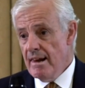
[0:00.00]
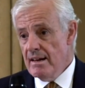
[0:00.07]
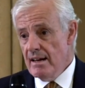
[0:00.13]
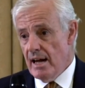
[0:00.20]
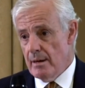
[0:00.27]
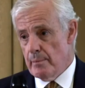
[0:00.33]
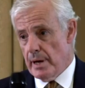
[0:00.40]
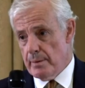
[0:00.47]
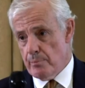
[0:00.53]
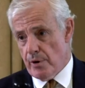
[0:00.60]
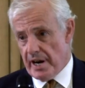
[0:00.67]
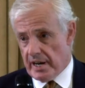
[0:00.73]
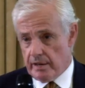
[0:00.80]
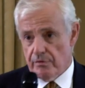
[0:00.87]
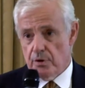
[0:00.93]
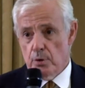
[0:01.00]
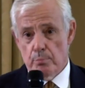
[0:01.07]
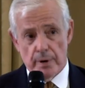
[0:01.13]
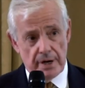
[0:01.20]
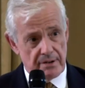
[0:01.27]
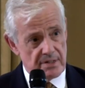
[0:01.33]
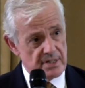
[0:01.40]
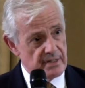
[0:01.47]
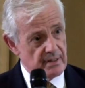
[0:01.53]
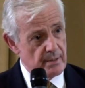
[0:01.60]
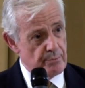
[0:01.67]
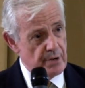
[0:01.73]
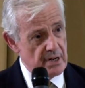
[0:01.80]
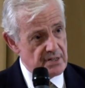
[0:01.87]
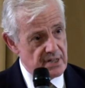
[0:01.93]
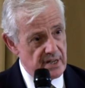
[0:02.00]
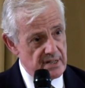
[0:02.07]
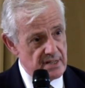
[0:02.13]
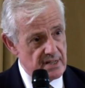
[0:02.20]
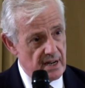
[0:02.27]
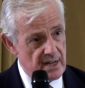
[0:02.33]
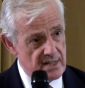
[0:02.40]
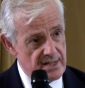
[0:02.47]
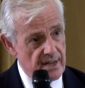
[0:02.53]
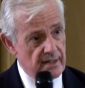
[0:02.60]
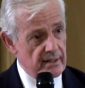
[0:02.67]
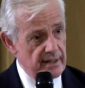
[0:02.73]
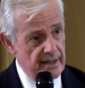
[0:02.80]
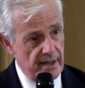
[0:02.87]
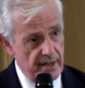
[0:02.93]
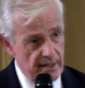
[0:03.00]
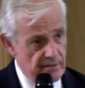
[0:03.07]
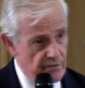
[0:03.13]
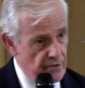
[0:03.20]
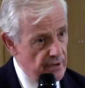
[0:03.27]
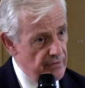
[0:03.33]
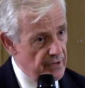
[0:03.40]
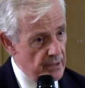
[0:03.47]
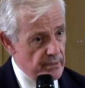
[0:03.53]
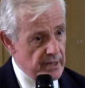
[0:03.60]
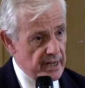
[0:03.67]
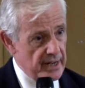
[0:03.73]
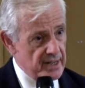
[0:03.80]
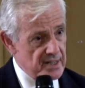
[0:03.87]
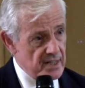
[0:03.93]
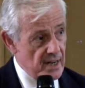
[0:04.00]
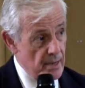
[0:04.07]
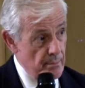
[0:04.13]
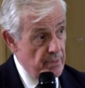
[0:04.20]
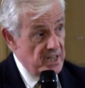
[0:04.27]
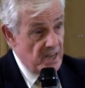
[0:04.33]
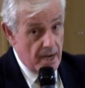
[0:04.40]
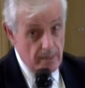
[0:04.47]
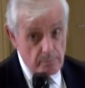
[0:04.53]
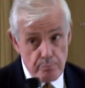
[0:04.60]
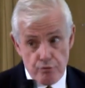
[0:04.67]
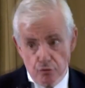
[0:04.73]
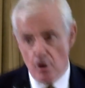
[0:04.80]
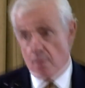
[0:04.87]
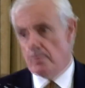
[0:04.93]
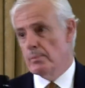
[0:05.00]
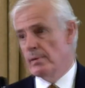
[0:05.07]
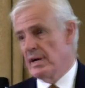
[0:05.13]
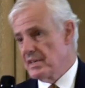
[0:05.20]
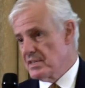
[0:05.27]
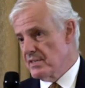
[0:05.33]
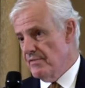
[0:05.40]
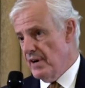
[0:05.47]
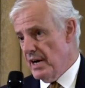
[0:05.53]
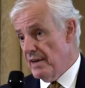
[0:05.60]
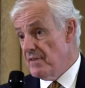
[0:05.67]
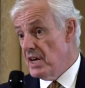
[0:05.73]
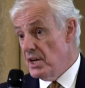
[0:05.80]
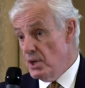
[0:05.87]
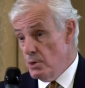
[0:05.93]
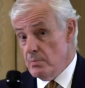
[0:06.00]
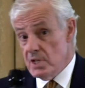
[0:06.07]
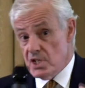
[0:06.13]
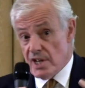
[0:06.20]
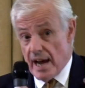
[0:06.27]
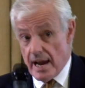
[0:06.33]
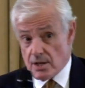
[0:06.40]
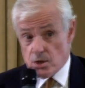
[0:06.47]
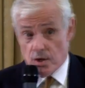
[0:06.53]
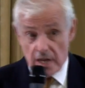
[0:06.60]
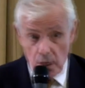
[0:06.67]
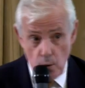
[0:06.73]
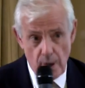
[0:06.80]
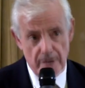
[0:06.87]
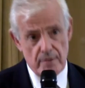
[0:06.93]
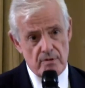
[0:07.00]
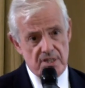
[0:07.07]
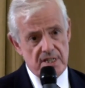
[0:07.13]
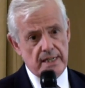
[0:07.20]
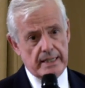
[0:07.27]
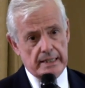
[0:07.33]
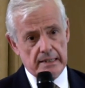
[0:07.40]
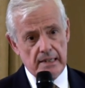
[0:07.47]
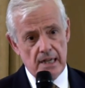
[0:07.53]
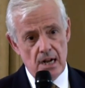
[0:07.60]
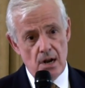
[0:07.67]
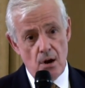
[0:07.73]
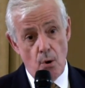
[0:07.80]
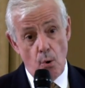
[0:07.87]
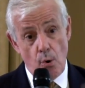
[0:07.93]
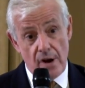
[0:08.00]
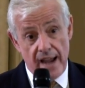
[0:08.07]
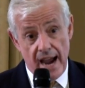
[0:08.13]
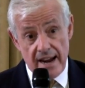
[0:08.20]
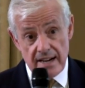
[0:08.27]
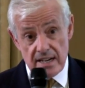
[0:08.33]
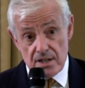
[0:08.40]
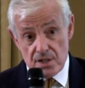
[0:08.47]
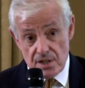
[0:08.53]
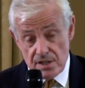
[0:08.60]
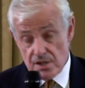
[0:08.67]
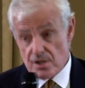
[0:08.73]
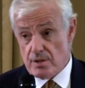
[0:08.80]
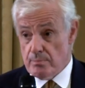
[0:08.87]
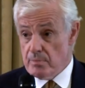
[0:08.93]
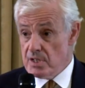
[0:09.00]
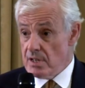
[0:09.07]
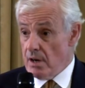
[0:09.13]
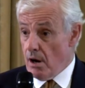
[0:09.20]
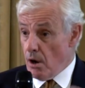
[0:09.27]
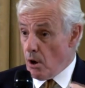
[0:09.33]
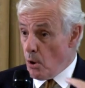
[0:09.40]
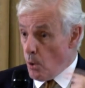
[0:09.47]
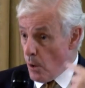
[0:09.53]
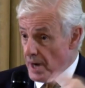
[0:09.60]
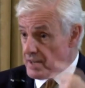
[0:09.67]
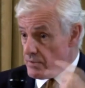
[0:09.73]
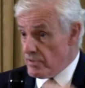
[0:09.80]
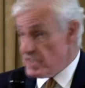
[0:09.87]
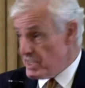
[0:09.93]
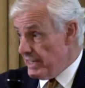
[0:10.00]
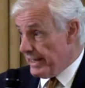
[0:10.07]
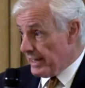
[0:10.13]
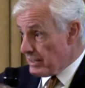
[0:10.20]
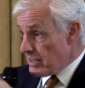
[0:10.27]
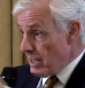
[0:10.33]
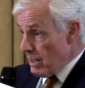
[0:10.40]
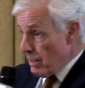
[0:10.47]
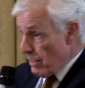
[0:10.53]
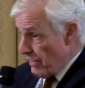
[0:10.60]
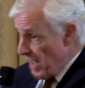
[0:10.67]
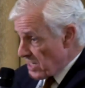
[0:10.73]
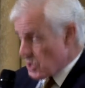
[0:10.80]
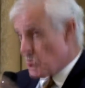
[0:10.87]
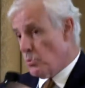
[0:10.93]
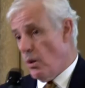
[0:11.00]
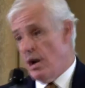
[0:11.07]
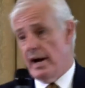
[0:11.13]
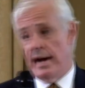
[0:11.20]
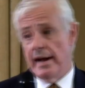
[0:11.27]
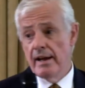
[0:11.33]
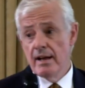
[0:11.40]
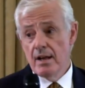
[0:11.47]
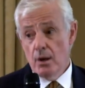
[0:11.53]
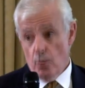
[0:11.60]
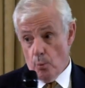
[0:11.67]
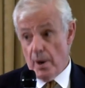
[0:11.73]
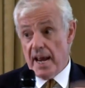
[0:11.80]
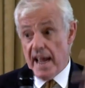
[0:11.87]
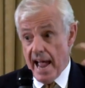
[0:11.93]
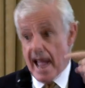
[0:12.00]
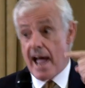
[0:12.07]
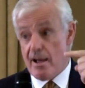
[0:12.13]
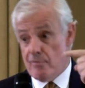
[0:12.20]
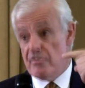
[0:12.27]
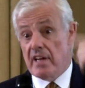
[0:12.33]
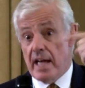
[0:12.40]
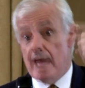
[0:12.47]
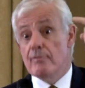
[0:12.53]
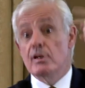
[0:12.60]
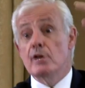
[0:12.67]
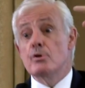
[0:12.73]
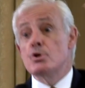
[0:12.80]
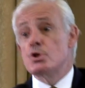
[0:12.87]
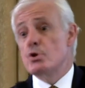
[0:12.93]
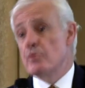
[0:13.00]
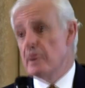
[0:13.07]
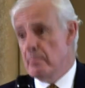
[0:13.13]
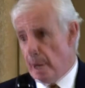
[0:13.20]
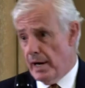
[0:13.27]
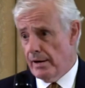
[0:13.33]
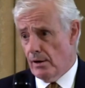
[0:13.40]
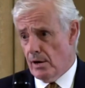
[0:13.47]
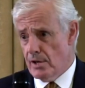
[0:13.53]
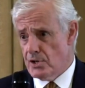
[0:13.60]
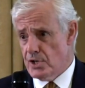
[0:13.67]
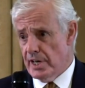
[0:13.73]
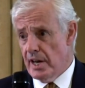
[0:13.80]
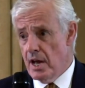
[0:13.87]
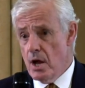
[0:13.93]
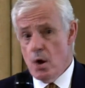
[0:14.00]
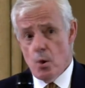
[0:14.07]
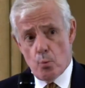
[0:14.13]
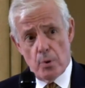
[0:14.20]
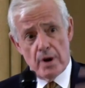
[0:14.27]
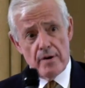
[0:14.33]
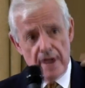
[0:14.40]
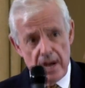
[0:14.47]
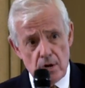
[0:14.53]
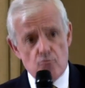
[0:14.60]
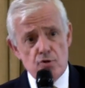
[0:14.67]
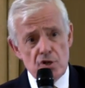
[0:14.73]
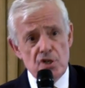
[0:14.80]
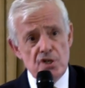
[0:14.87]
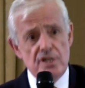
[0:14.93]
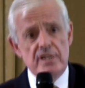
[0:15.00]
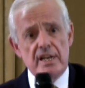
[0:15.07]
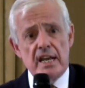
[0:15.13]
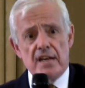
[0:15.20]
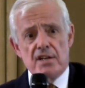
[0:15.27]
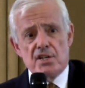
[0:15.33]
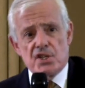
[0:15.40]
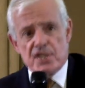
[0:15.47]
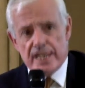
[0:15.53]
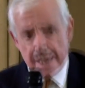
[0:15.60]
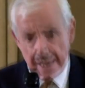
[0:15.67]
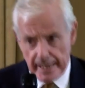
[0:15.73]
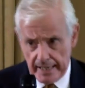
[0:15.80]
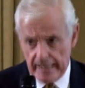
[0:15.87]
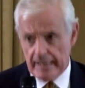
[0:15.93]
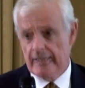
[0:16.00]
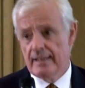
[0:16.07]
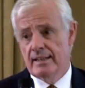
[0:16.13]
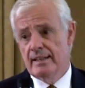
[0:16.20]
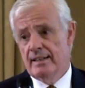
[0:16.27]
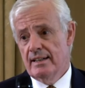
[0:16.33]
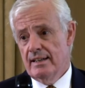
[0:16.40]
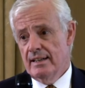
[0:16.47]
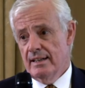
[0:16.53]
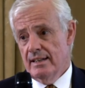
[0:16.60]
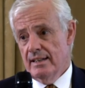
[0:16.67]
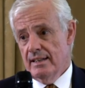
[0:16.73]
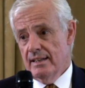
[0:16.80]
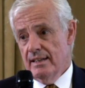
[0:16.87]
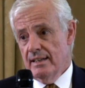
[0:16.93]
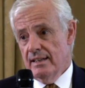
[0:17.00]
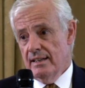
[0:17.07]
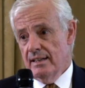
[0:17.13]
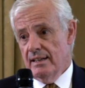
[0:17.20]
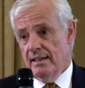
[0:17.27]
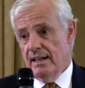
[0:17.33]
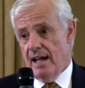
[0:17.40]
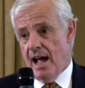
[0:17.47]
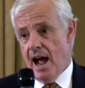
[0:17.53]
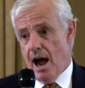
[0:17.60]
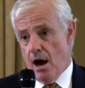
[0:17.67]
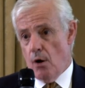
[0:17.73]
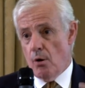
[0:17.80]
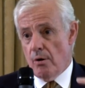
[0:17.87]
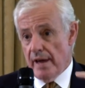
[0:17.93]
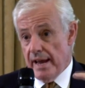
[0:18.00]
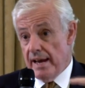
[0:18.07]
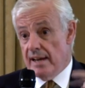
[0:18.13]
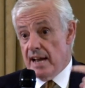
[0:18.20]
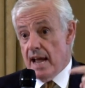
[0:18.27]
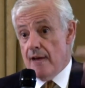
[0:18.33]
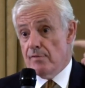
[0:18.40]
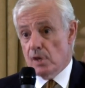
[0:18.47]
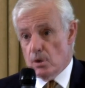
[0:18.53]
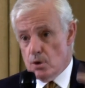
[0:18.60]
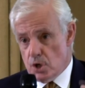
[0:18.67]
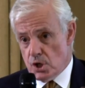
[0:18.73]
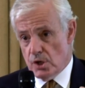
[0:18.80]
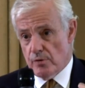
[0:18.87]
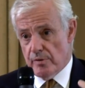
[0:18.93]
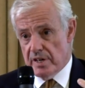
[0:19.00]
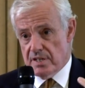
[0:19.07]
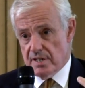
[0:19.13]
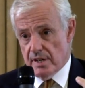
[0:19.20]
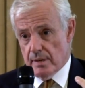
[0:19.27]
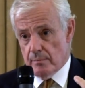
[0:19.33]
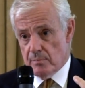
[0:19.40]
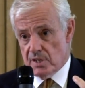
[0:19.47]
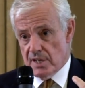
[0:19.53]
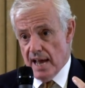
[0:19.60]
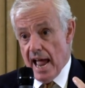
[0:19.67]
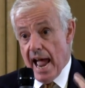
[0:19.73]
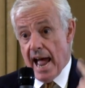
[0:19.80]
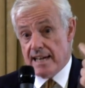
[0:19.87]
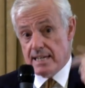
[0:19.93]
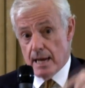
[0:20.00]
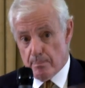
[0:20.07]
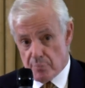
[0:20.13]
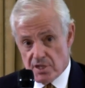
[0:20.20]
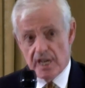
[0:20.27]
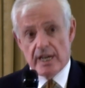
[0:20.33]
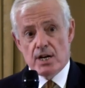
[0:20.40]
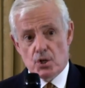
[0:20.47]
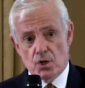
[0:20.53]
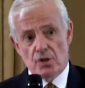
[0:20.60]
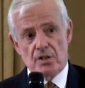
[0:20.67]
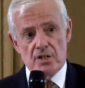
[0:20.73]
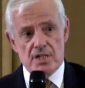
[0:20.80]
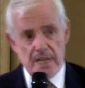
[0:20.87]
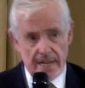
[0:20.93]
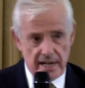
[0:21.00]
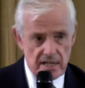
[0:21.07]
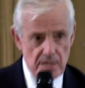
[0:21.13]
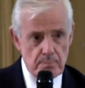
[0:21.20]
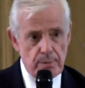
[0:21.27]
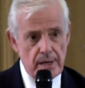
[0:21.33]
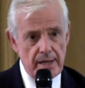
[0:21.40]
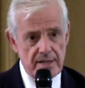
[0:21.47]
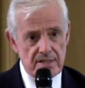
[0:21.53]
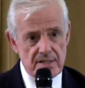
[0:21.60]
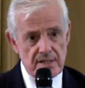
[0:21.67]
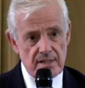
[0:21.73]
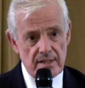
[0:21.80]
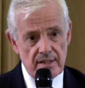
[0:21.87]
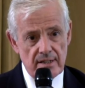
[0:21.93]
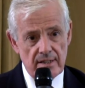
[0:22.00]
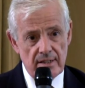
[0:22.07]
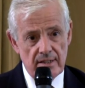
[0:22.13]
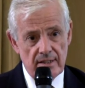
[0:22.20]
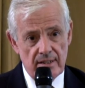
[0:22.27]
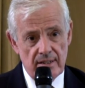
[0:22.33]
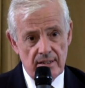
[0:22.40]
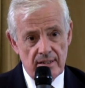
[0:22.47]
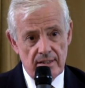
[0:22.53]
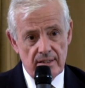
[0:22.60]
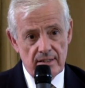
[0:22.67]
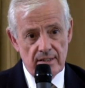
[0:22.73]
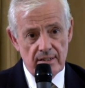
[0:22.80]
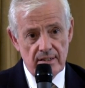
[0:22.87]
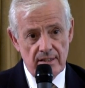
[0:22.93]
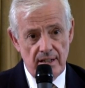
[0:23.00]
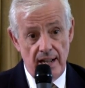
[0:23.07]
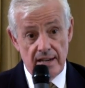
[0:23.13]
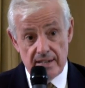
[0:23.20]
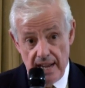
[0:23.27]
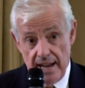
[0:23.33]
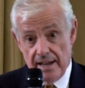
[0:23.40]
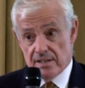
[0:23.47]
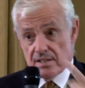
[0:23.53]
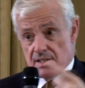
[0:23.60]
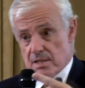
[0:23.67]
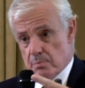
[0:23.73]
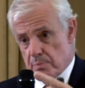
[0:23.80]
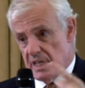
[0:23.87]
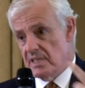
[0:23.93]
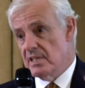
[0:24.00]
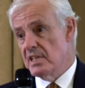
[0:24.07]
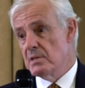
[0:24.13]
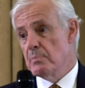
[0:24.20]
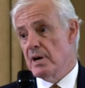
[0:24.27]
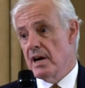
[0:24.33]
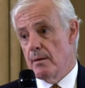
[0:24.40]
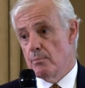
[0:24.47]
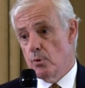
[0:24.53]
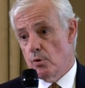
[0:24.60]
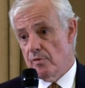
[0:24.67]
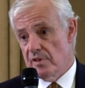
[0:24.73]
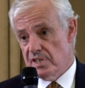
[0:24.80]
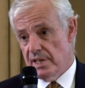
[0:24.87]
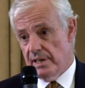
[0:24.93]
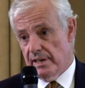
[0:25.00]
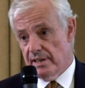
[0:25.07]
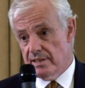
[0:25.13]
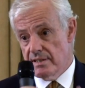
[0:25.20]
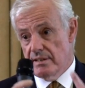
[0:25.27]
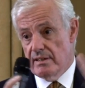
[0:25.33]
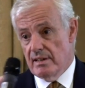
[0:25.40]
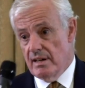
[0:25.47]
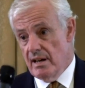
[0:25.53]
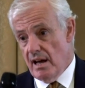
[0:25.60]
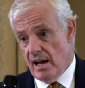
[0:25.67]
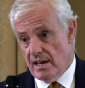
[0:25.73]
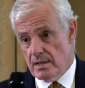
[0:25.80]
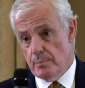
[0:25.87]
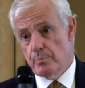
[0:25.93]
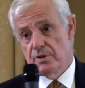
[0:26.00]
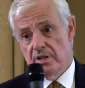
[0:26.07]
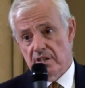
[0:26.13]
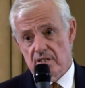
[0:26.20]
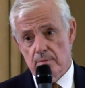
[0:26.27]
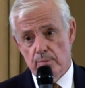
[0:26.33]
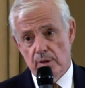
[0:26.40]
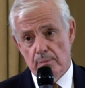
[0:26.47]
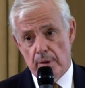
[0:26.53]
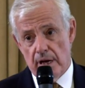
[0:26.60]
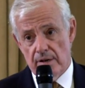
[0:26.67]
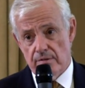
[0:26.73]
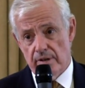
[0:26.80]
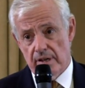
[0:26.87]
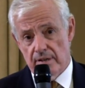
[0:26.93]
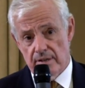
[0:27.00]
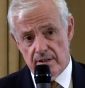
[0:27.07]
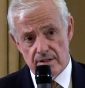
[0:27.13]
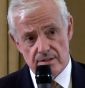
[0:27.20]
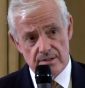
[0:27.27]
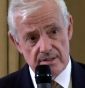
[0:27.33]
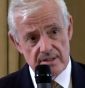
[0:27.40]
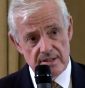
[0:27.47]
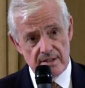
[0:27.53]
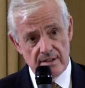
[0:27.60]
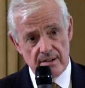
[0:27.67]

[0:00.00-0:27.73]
I may break a few bones in the process, and I'll certainly hurt for a few days, but I'll probably survive. Humans are actually quite resilient. Organic systems are quite resilient. That's why we have evolutionary biology. We're interested in seeing how, in evolutionary terms, adaptation takes place, and hence species become more resilient under predictable boundary conditions.